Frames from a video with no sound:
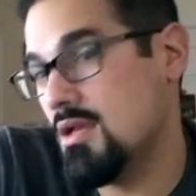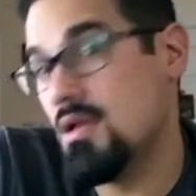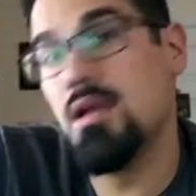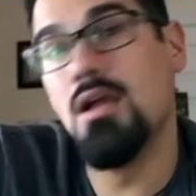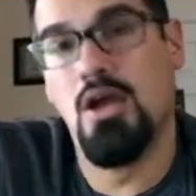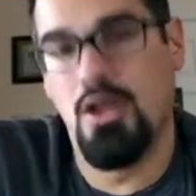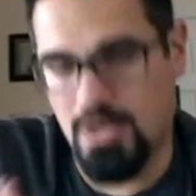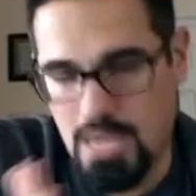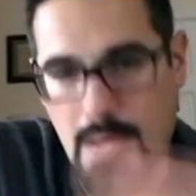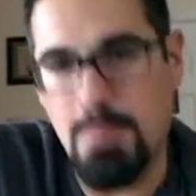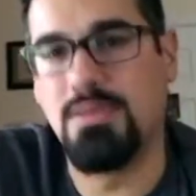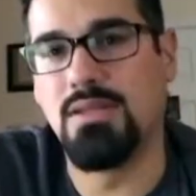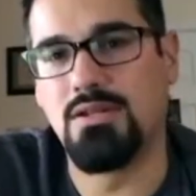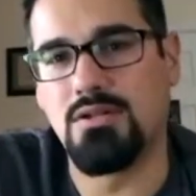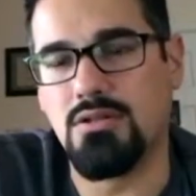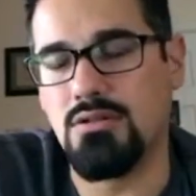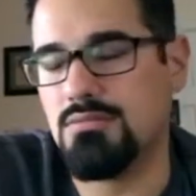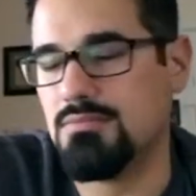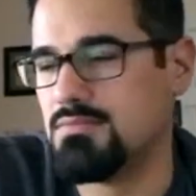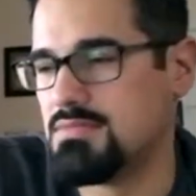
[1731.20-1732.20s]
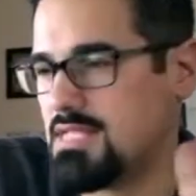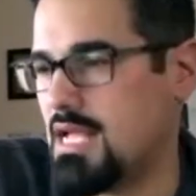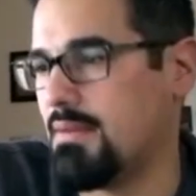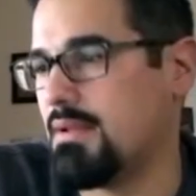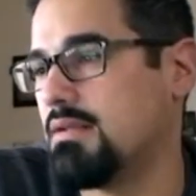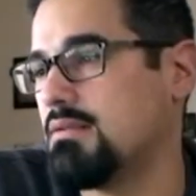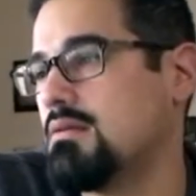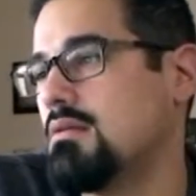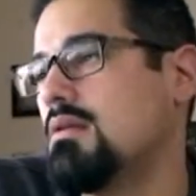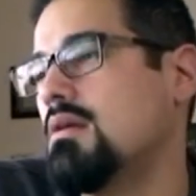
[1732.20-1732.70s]
Not political. Stop it.
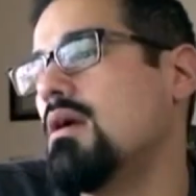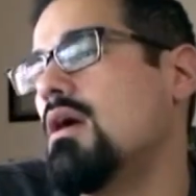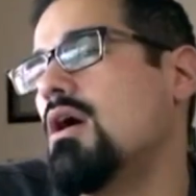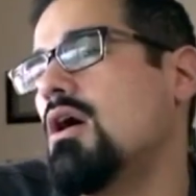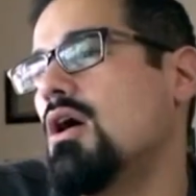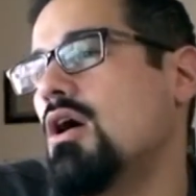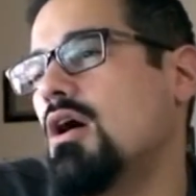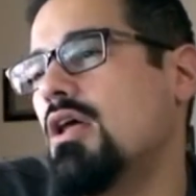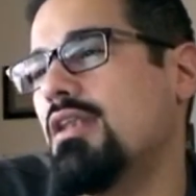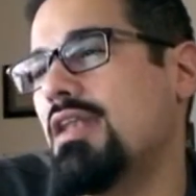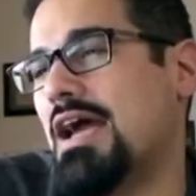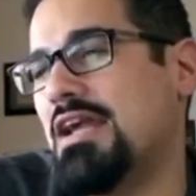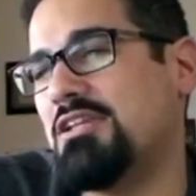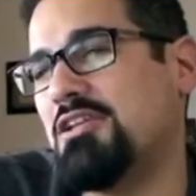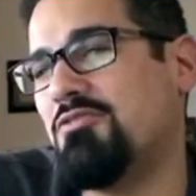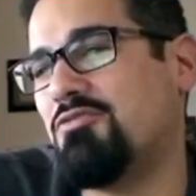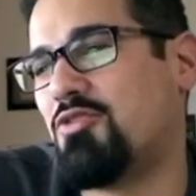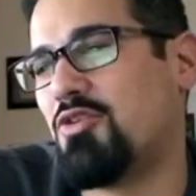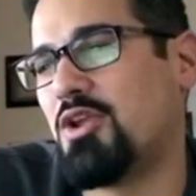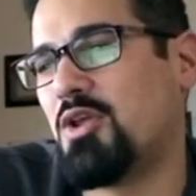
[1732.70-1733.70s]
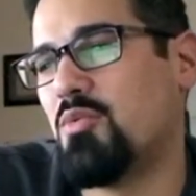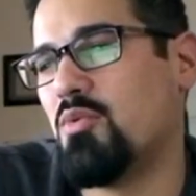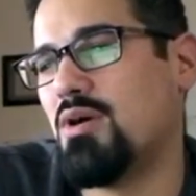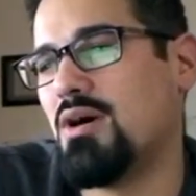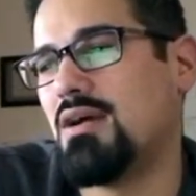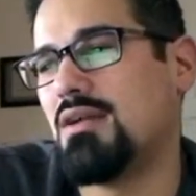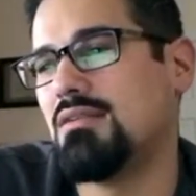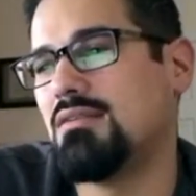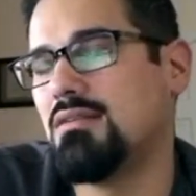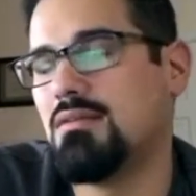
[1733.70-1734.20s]

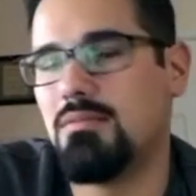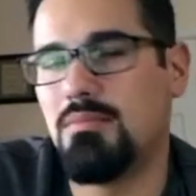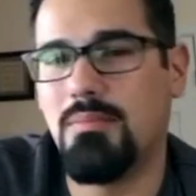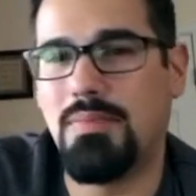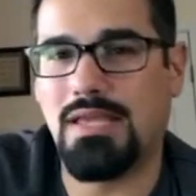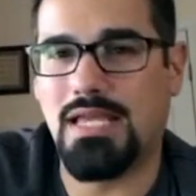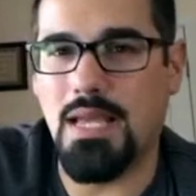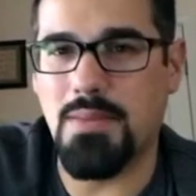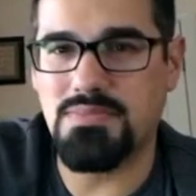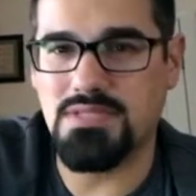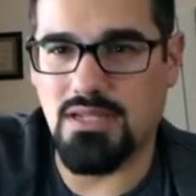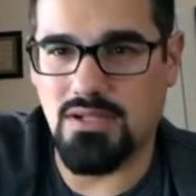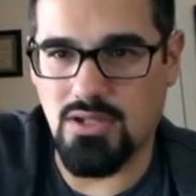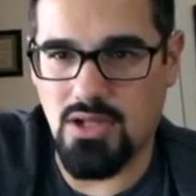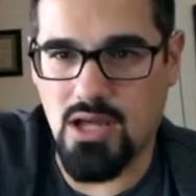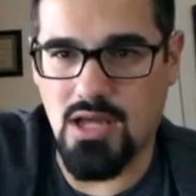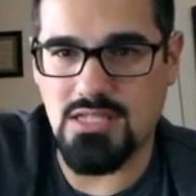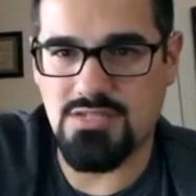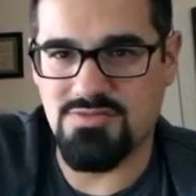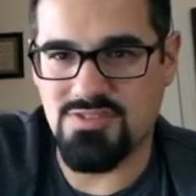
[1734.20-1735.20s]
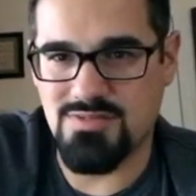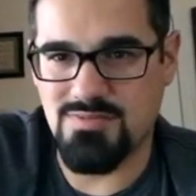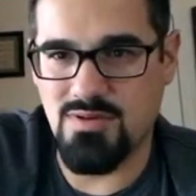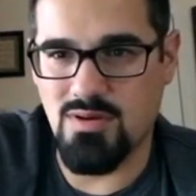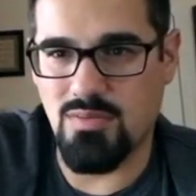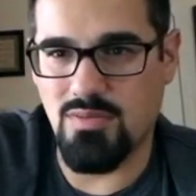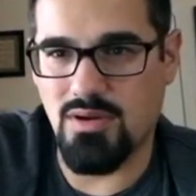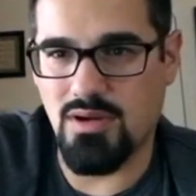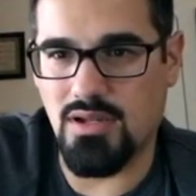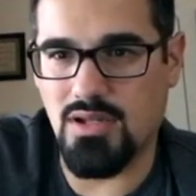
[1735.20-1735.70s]
1941 becomes a loss for
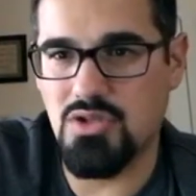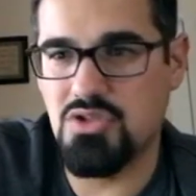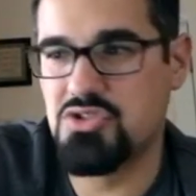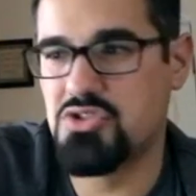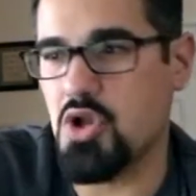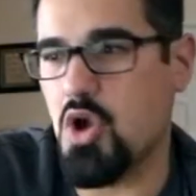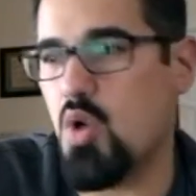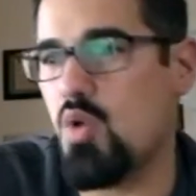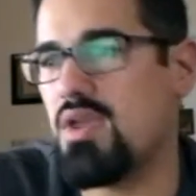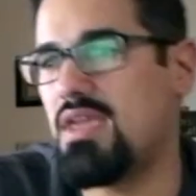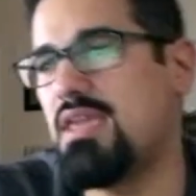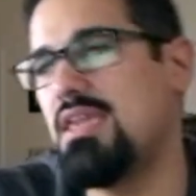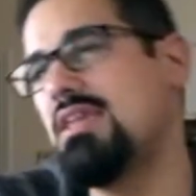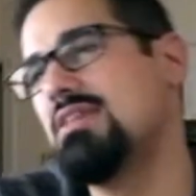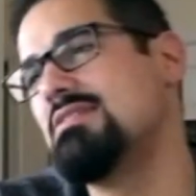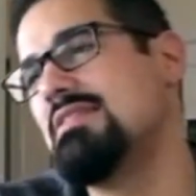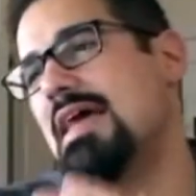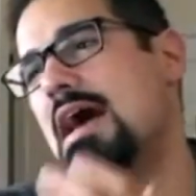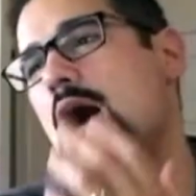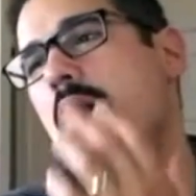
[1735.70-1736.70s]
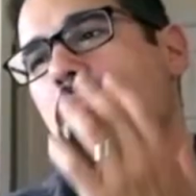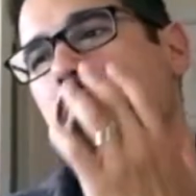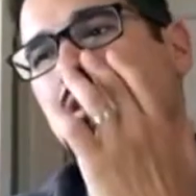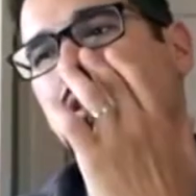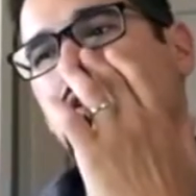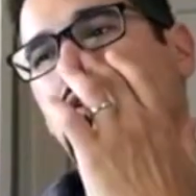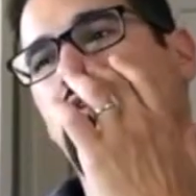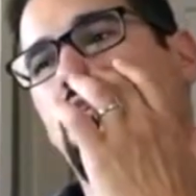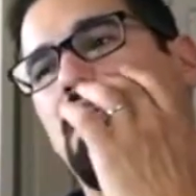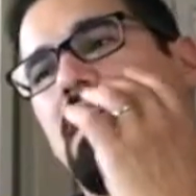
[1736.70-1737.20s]
Spielberg. So he's now
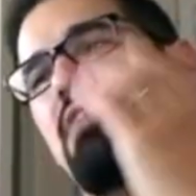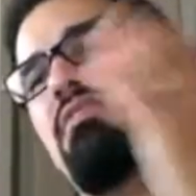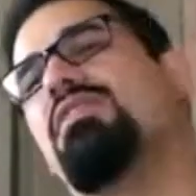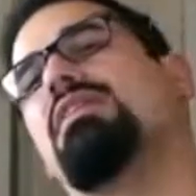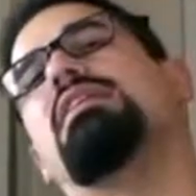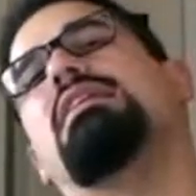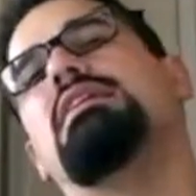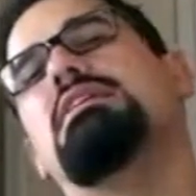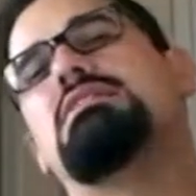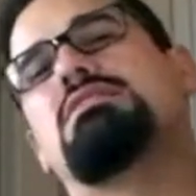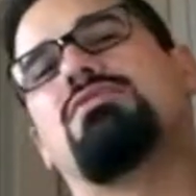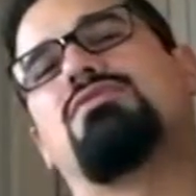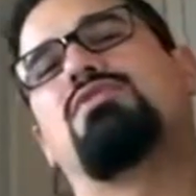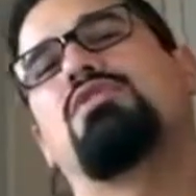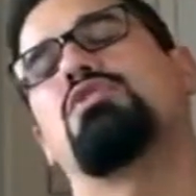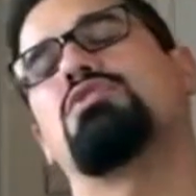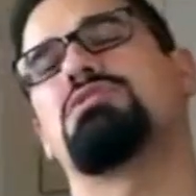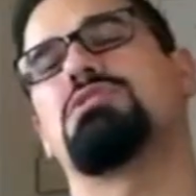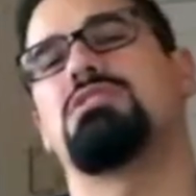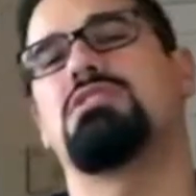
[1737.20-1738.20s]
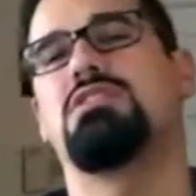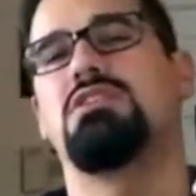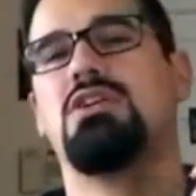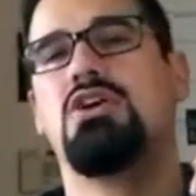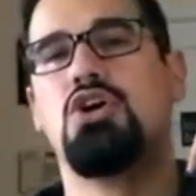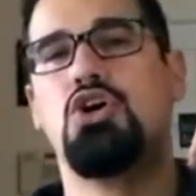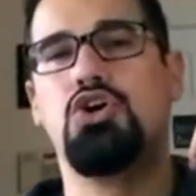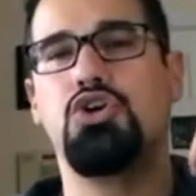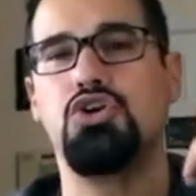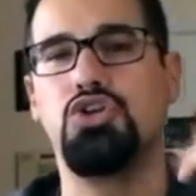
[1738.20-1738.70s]
been given his first
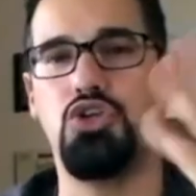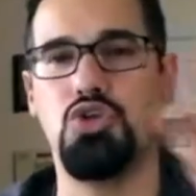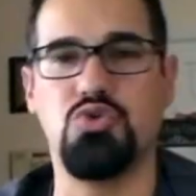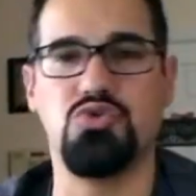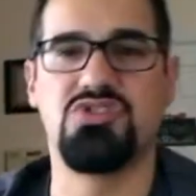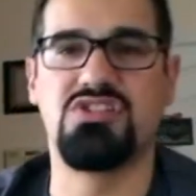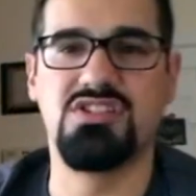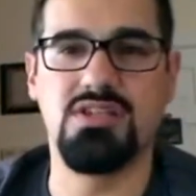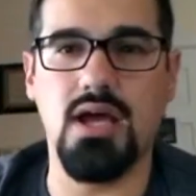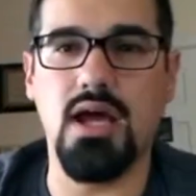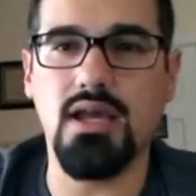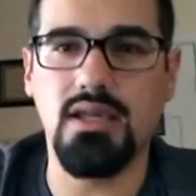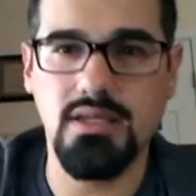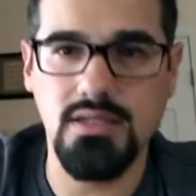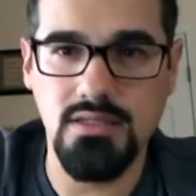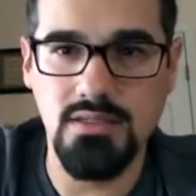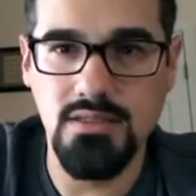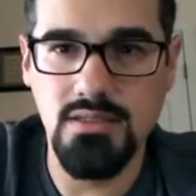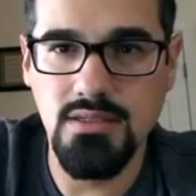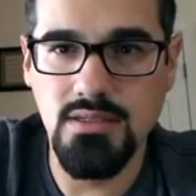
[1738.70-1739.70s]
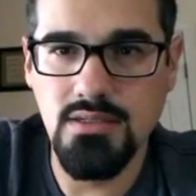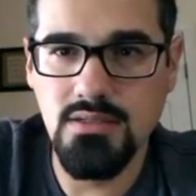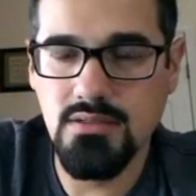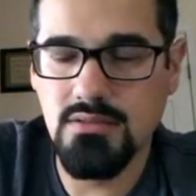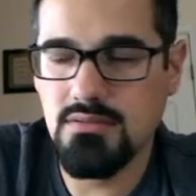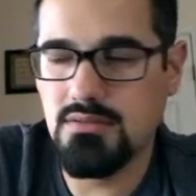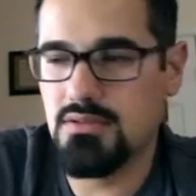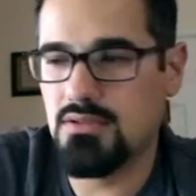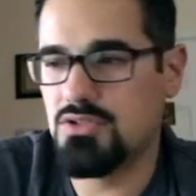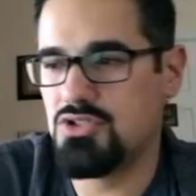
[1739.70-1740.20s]
"you suck."
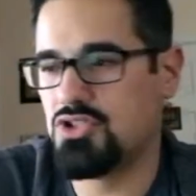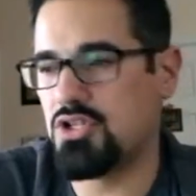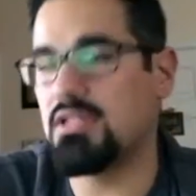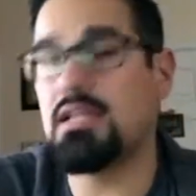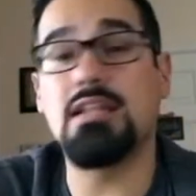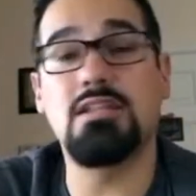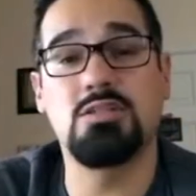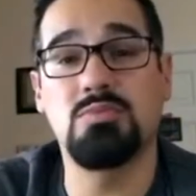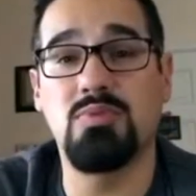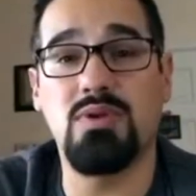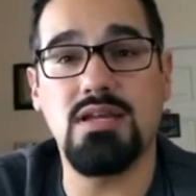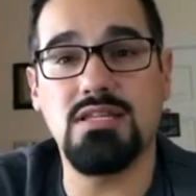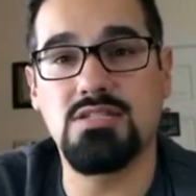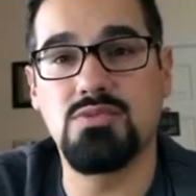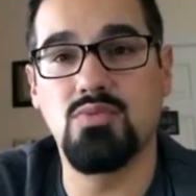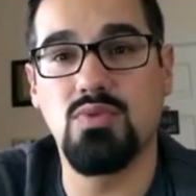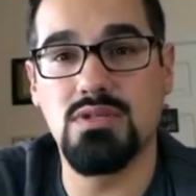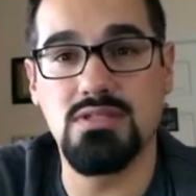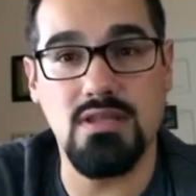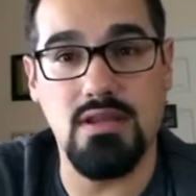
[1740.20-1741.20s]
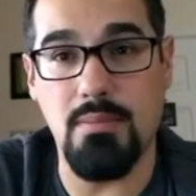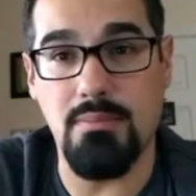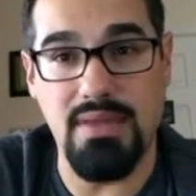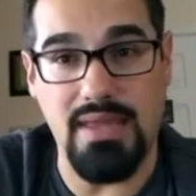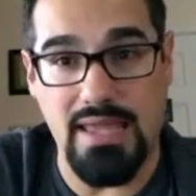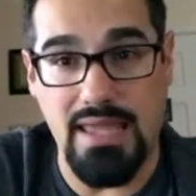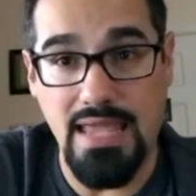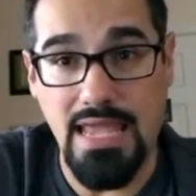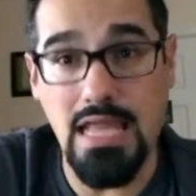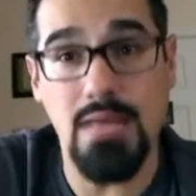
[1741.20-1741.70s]
Sugarland Express wasn't a big
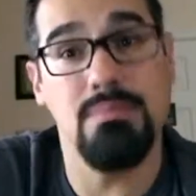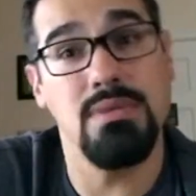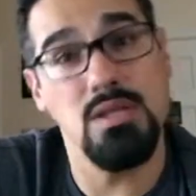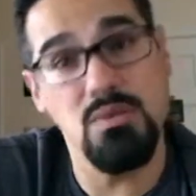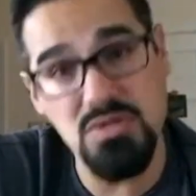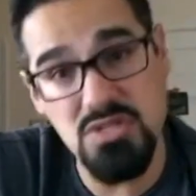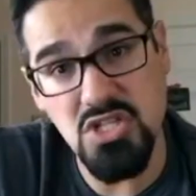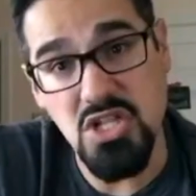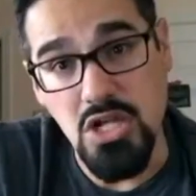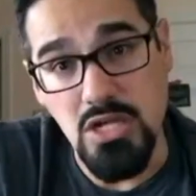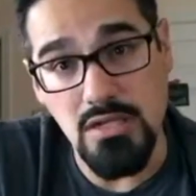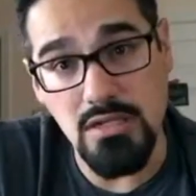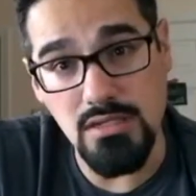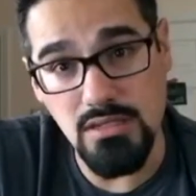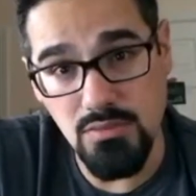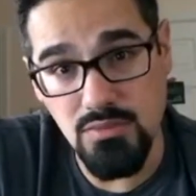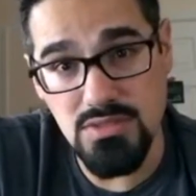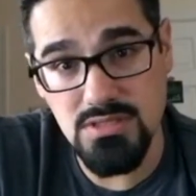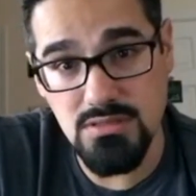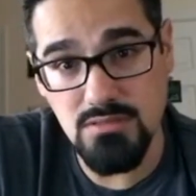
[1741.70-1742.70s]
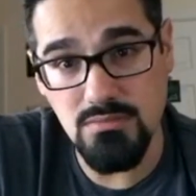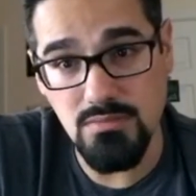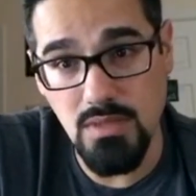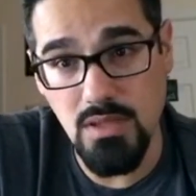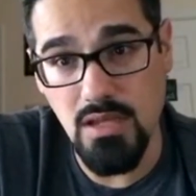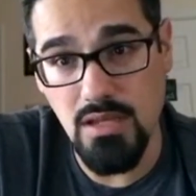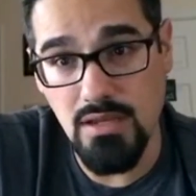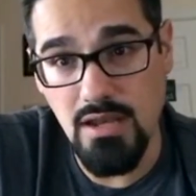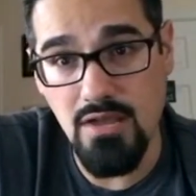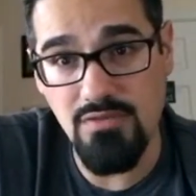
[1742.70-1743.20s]
hit, but it was good. It was
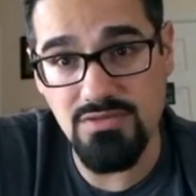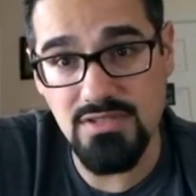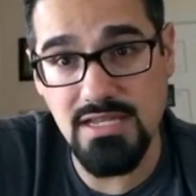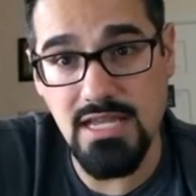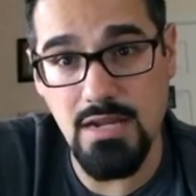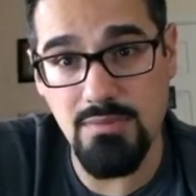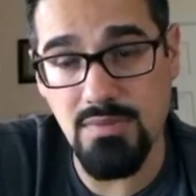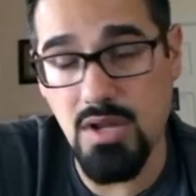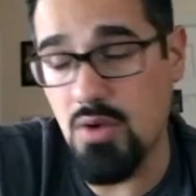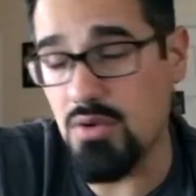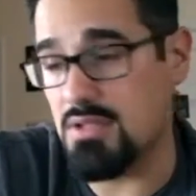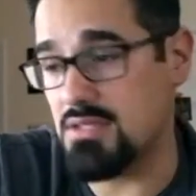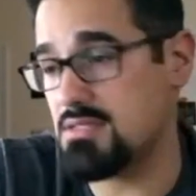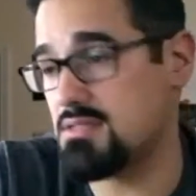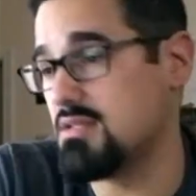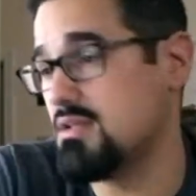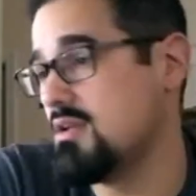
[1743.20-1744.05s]
enough to get him noticed.